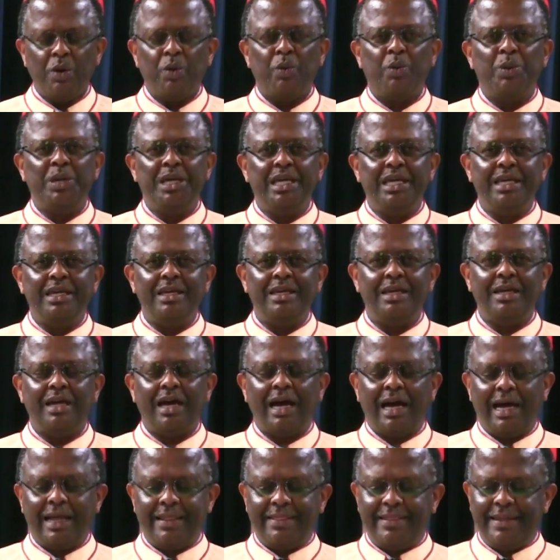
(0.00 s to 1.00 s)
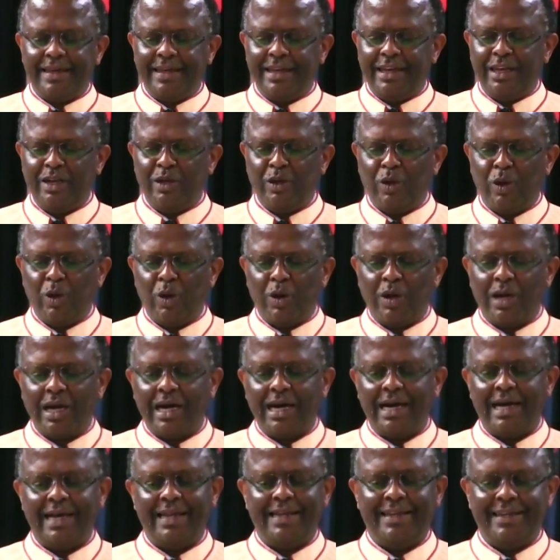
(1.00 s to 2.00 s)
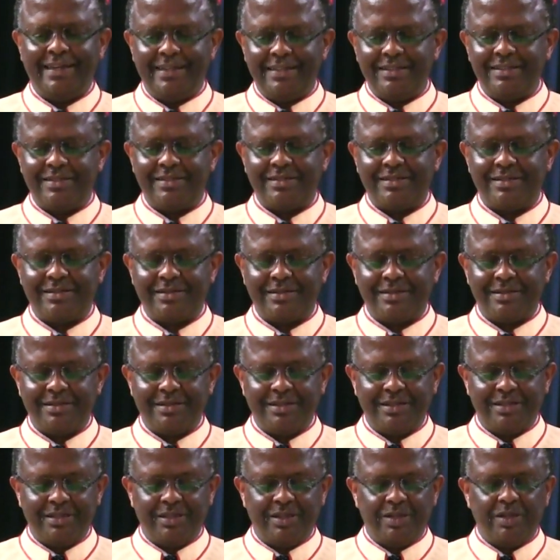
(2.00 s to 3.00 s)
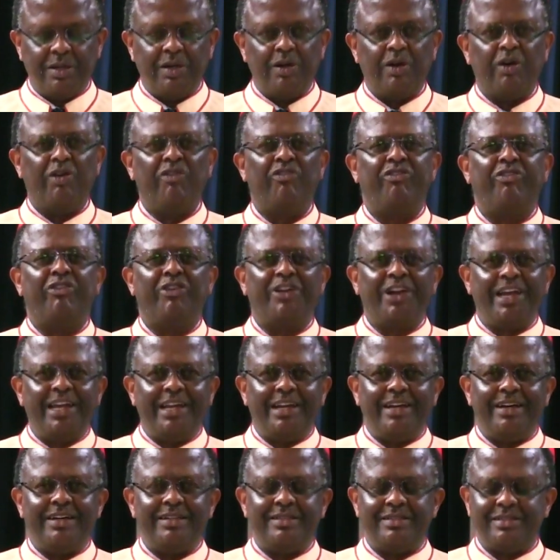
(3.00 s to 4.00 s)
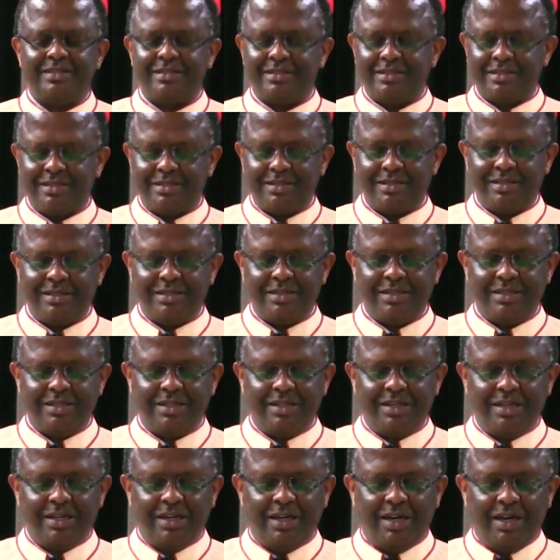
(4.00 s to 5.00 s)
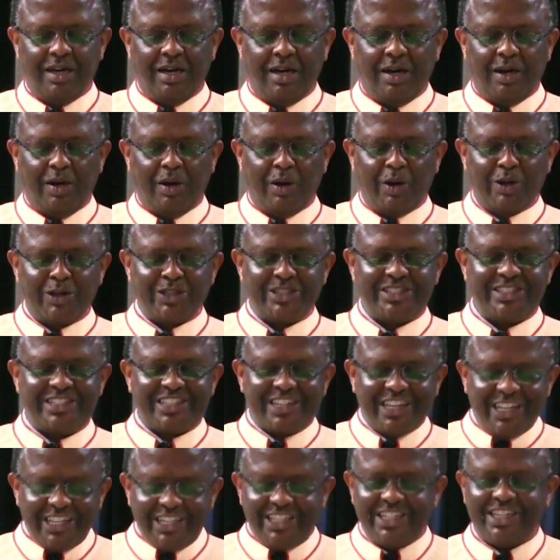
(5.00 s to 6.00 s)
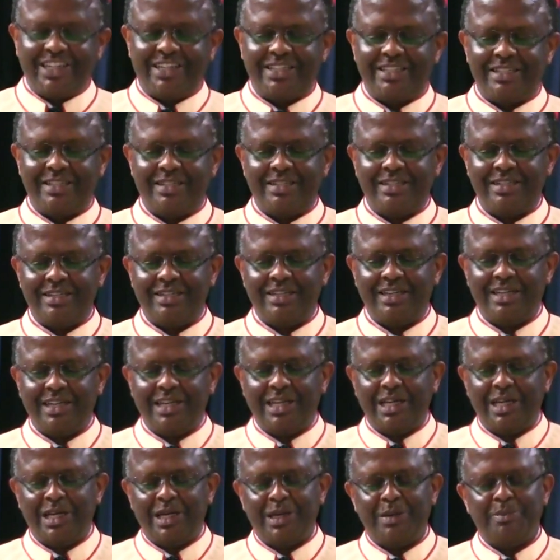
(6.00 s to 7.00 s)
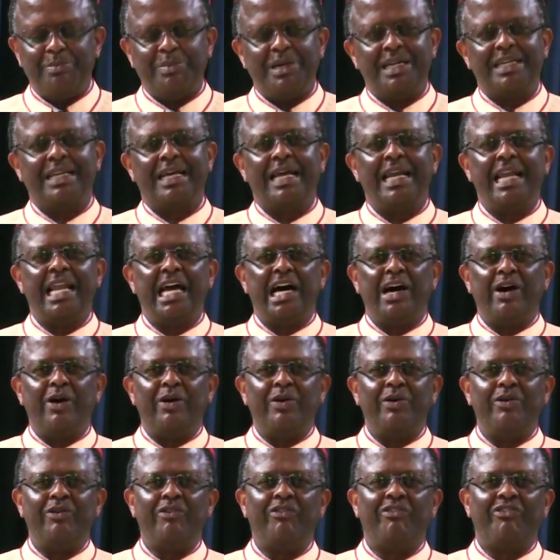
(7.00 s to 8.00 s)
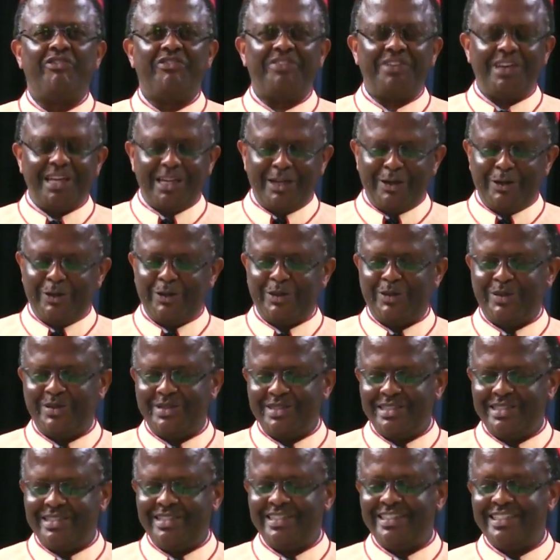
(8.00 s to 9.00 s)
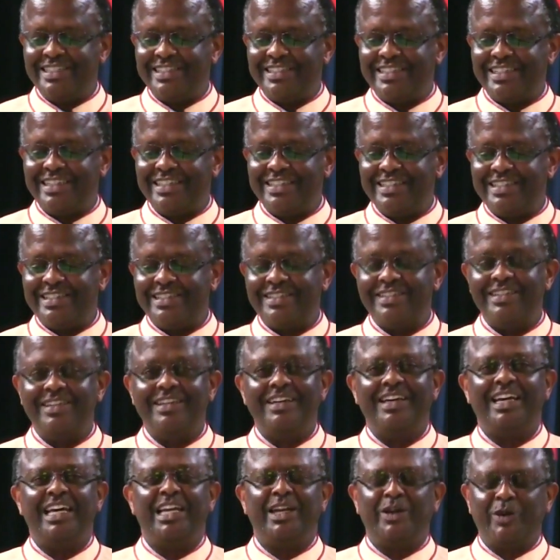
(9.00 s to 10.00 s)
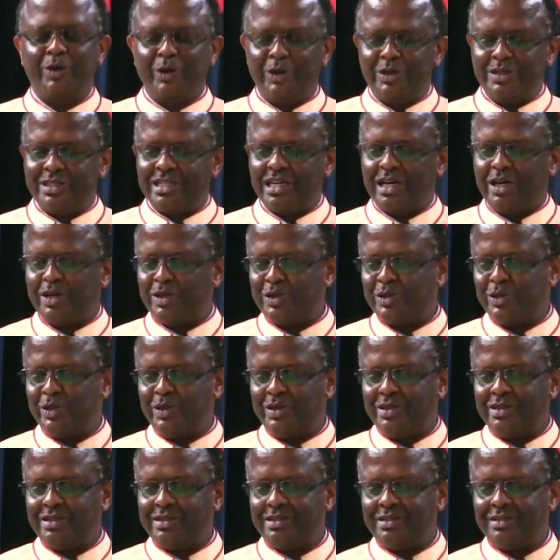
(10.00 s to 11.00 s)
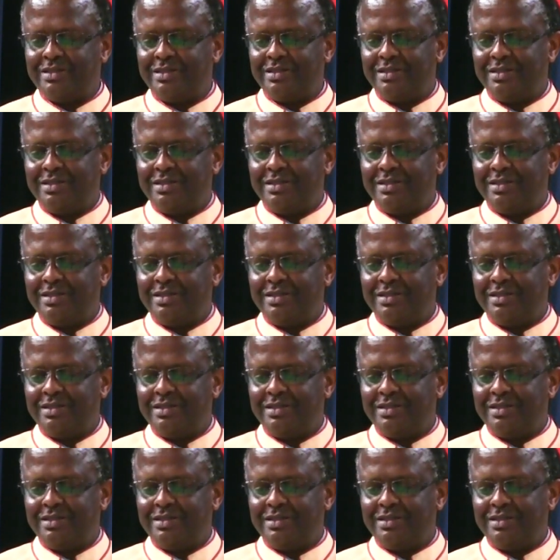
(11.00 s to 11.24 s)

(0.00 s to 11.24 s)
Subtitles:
We are then no longer aliens or foreigners or strangers, but are now fellow citizens in God's household.